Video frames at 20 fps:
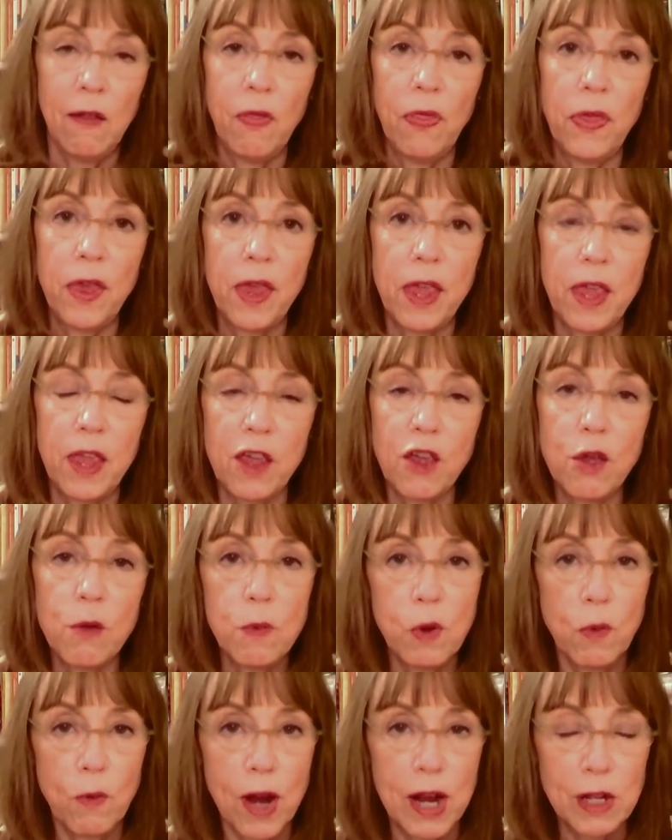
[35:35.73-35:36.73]
the
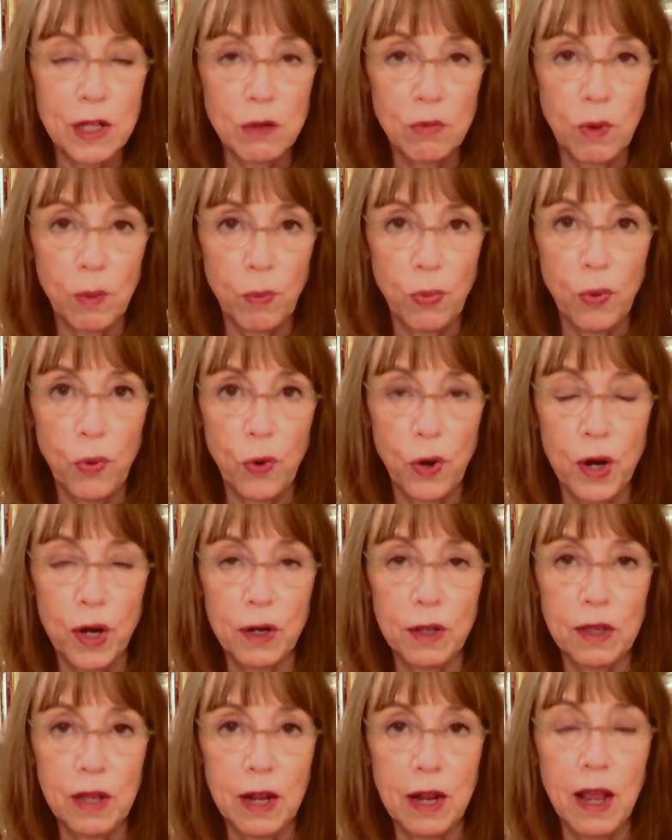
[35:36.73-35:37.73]
human rights report
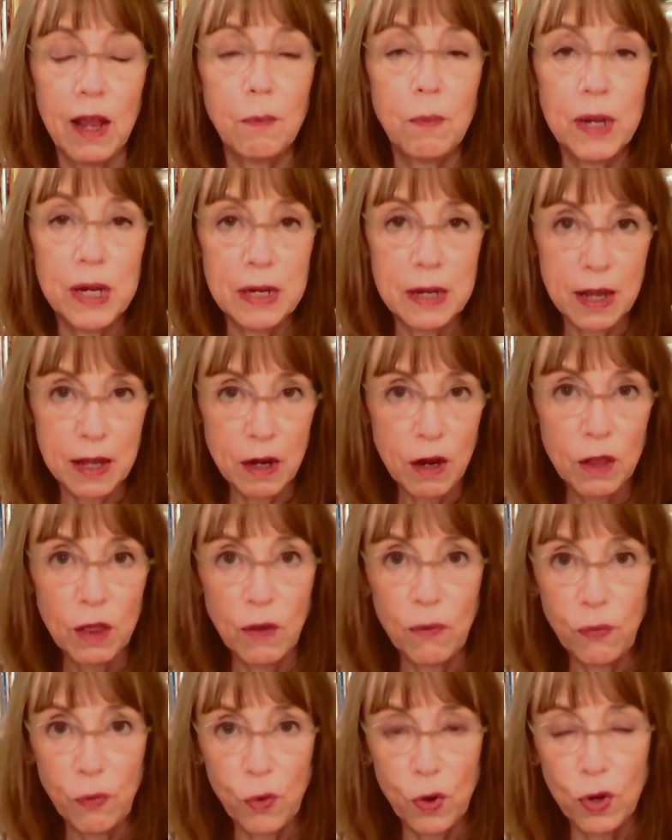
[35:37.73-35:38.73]
that had been done on the
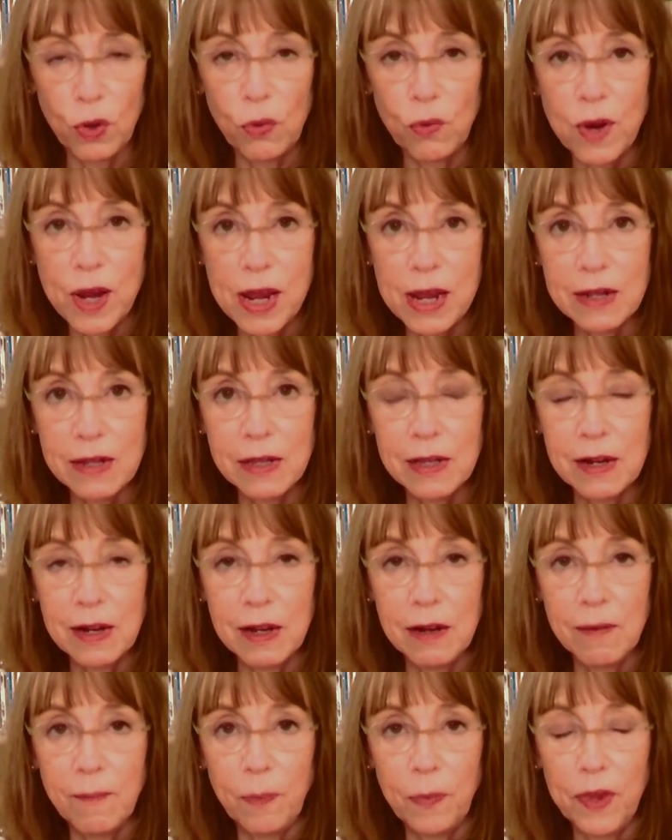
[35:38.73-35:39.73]
4 3
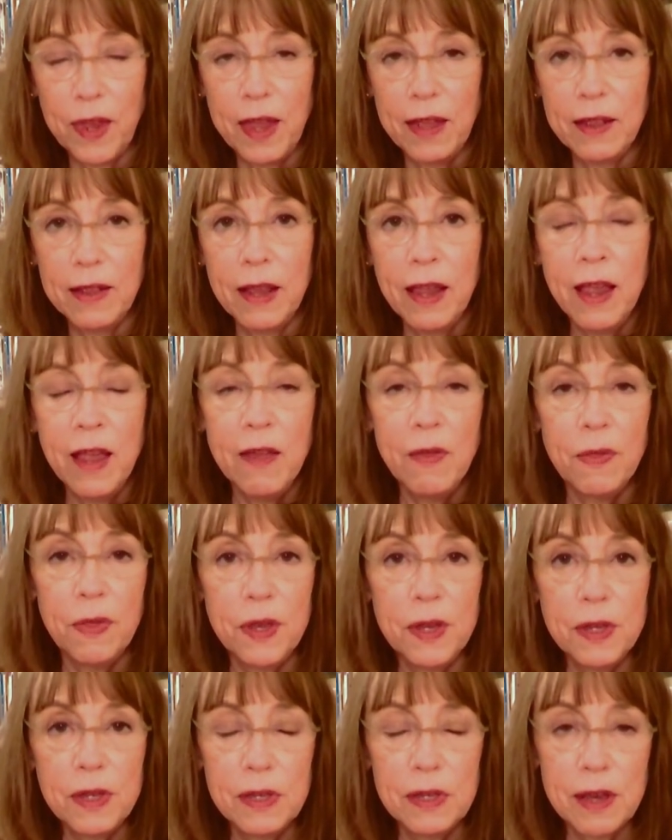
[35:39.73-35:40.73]
incident. And
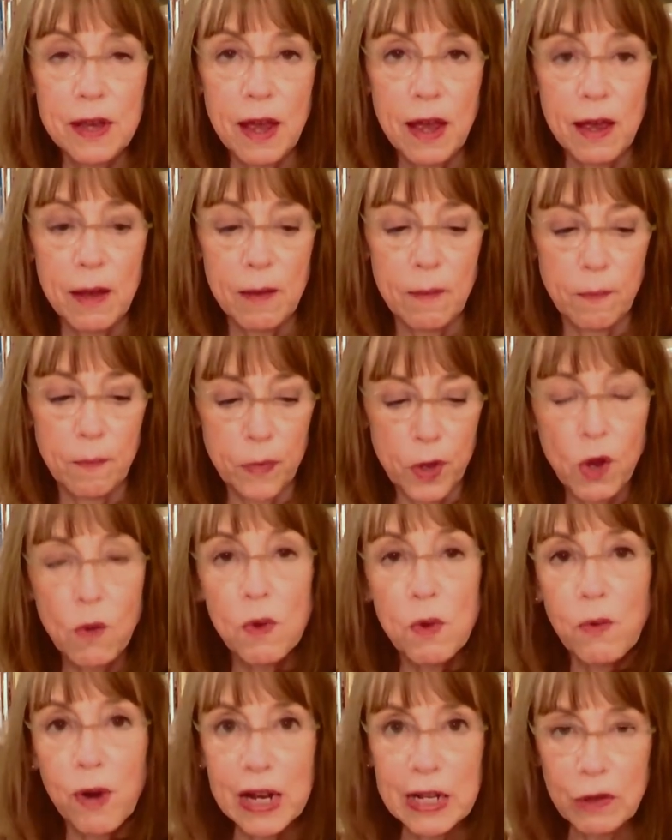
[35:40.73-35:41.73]
this um,
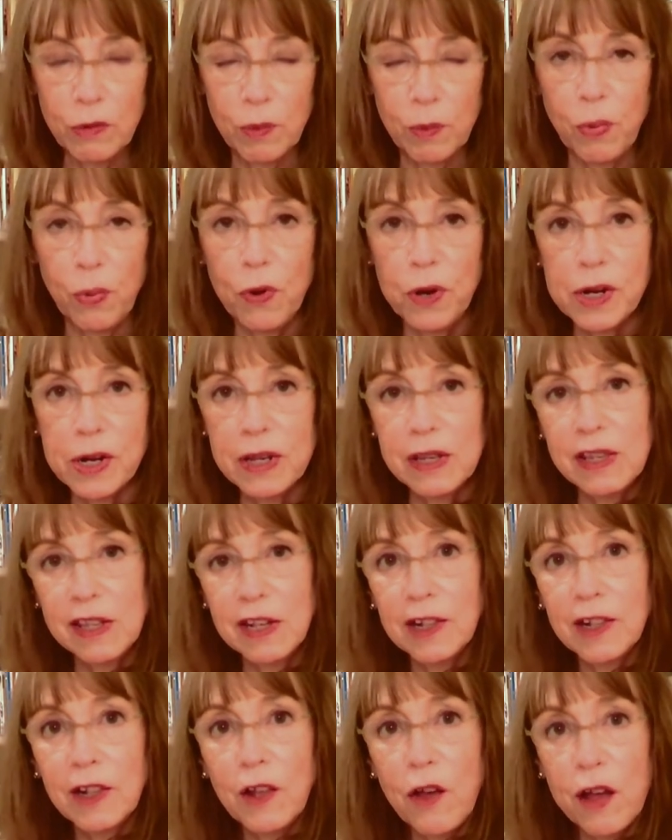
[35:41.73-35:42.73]
human rights report is the
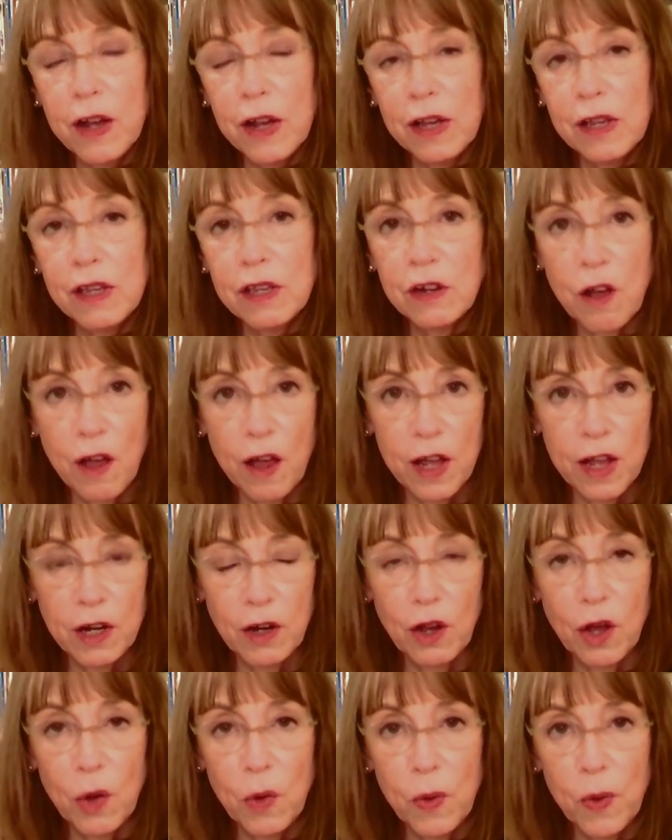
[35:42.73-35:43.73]
longest
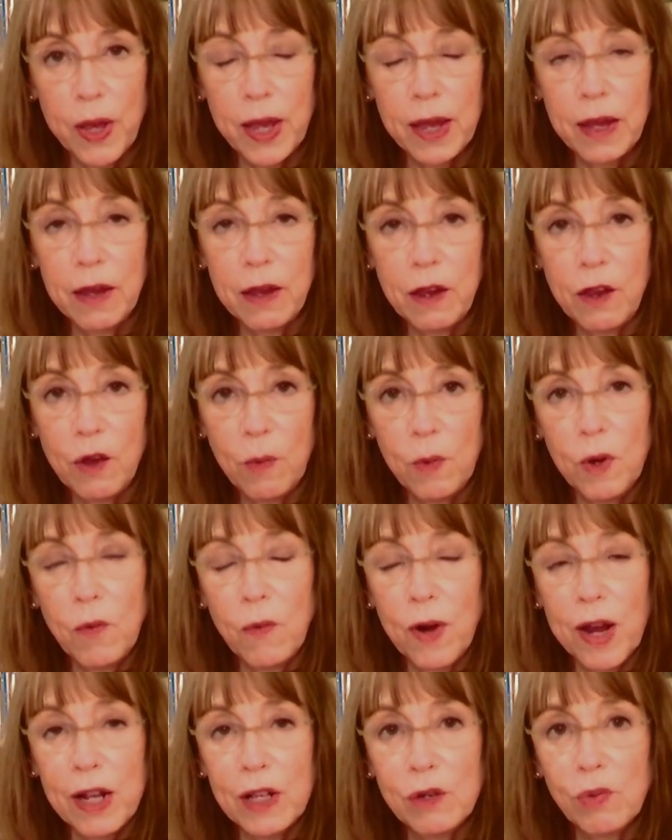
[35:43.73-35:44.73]
ongoing human
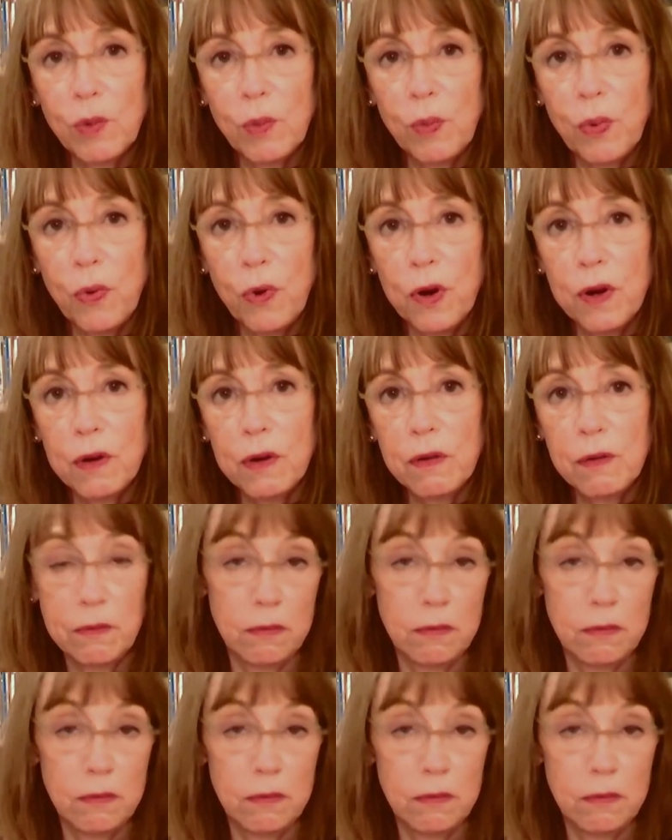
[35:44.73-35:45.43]
rights report